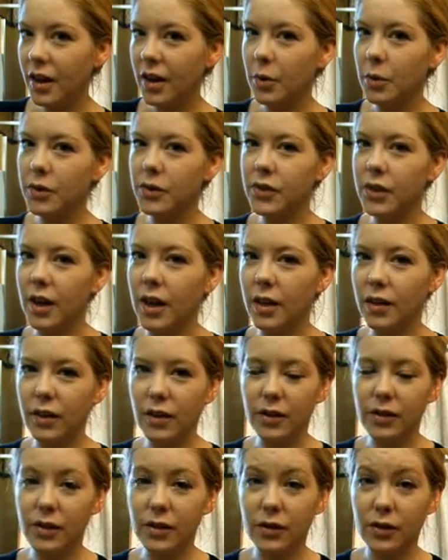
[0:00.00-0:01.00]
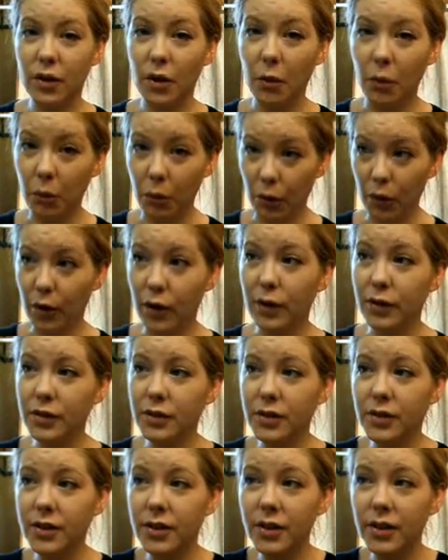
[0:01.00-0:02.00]
They were saying this is the
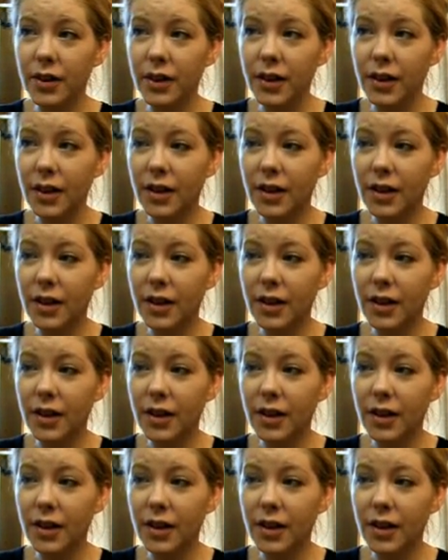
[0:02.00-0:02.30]
worst